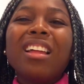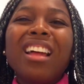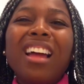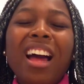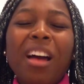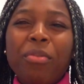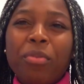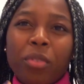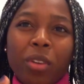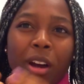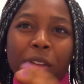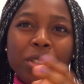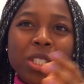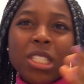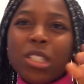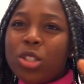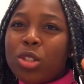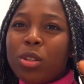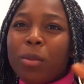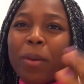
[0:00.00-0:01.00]
I've
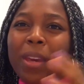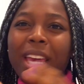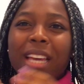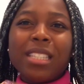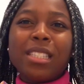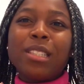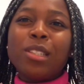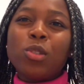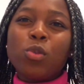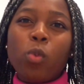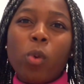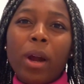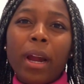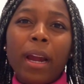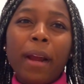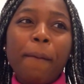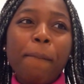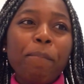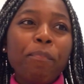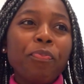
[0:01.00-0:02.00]
seen some cases
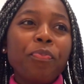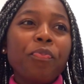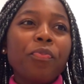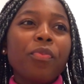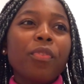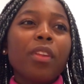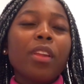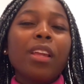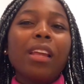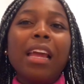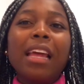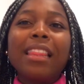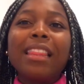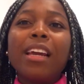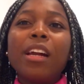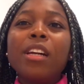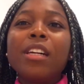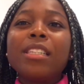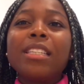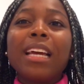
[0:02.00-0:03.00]
where
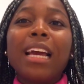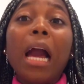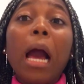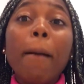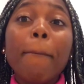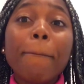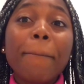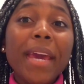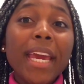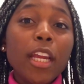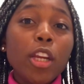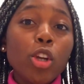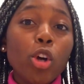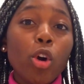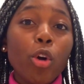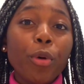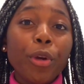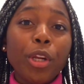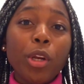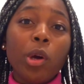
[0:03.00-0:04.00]
there is a campaign
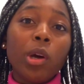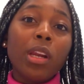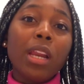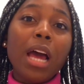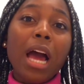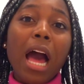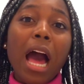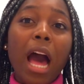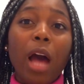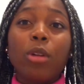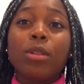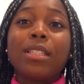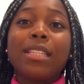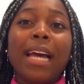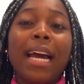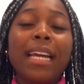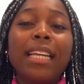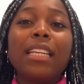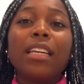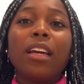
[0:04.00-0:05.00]
going on
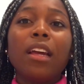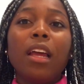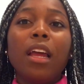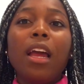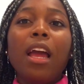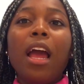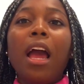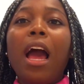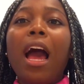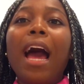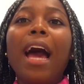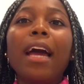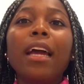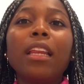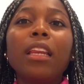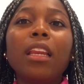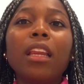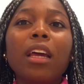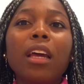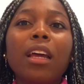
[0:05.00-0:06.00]
outside
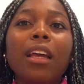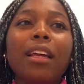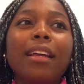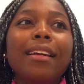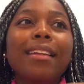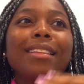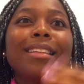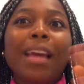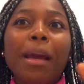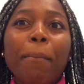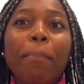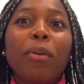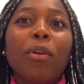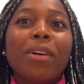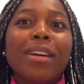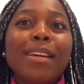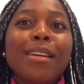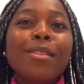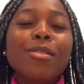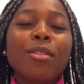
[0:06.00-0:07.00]
and the
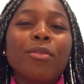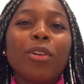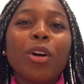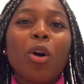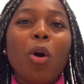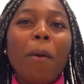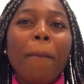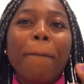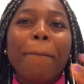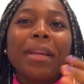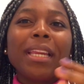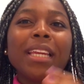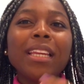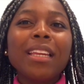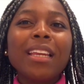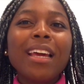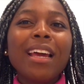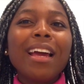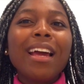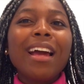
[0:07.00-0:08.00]
employees of a company
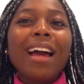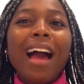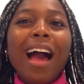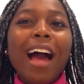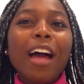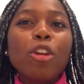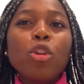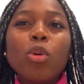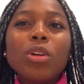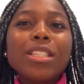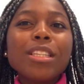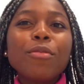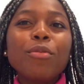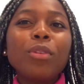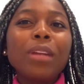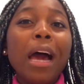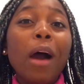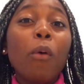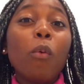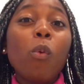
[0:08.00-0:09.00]
are not
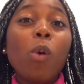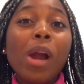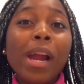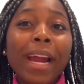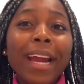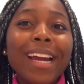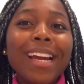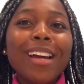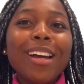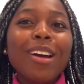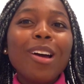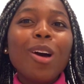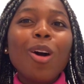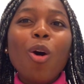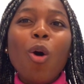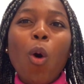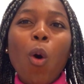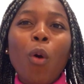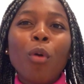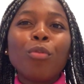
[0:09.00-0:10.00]
even aware
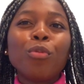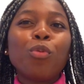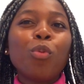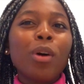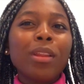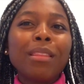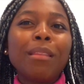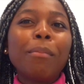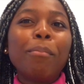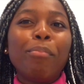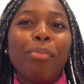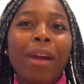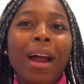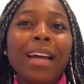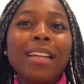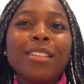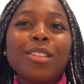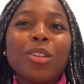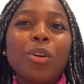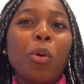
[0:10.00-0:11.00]
of what the
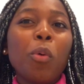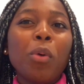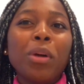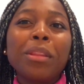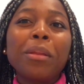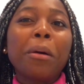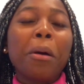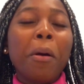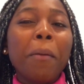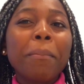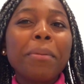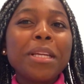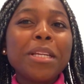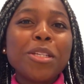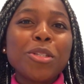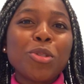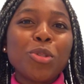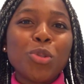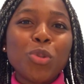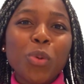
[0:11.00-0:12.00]
brand or what the company
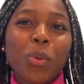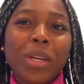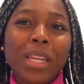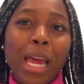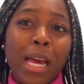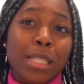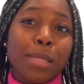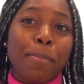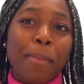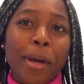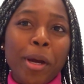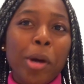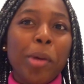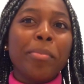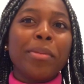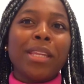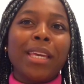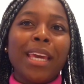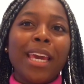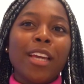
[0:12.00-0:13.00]
is doing as per
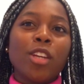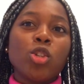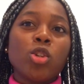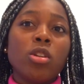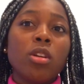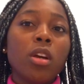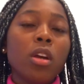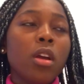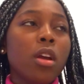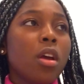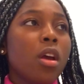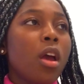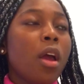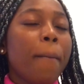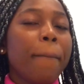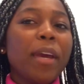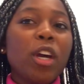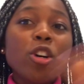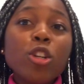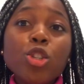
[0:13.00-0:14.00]
communication.
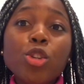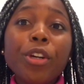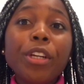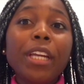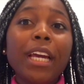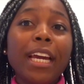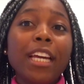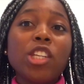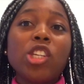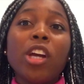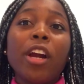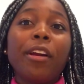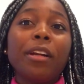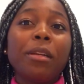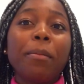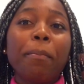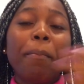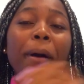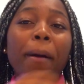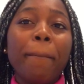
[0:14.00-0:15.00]
Because you're in the HR
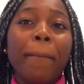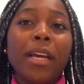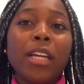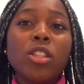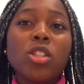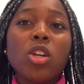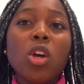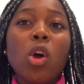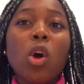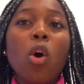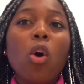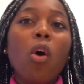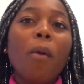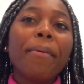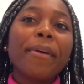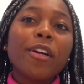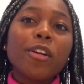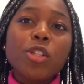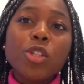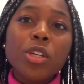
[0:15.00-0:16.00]
department or
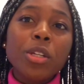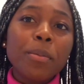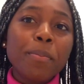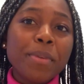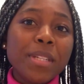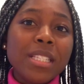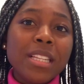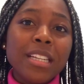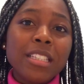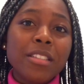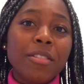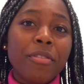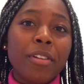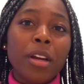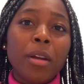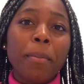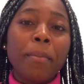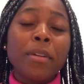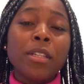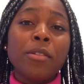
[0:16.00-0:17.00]
because you're in the business
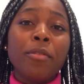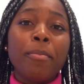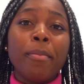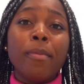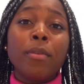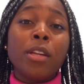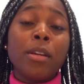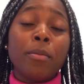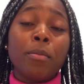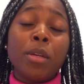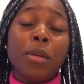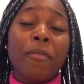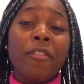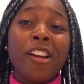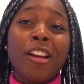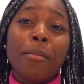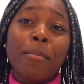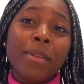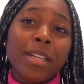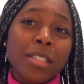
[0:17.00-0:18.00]

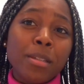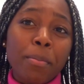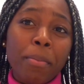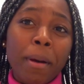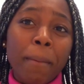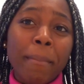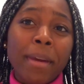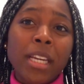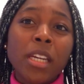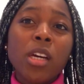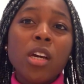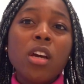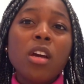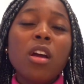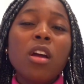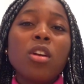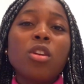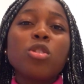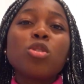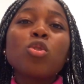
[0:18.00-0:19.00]
development department
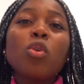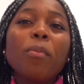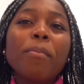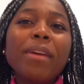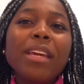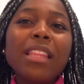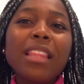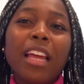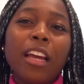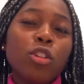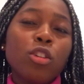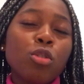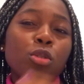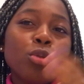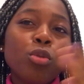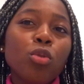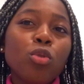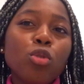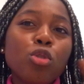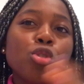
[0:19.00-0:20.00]
does not mean that
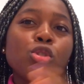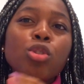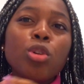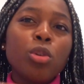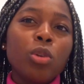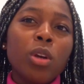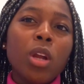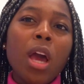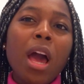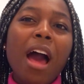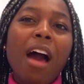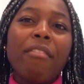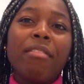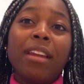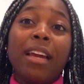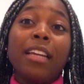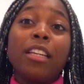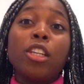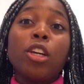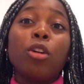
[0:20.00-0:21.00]
you shouldn't have an
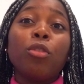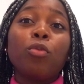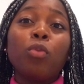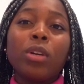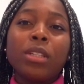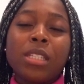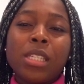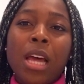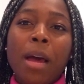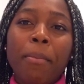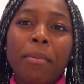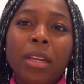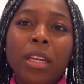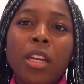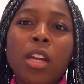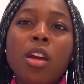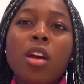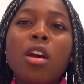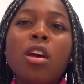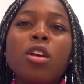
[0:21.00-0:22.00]
idea of what's happening.
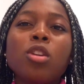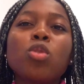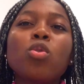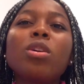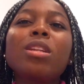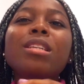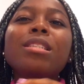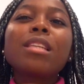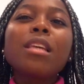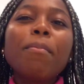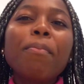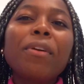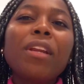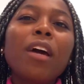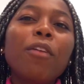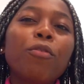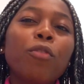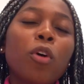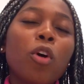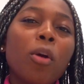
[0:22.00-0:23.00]
So it is
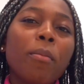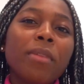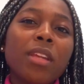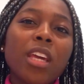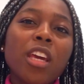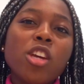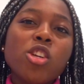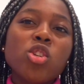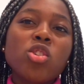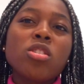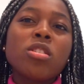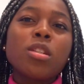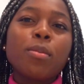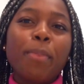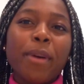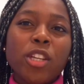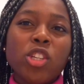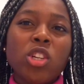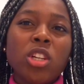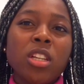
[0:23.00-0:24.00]
important for communication
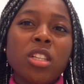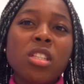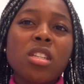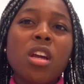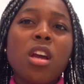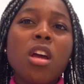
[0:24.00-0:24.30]
specialists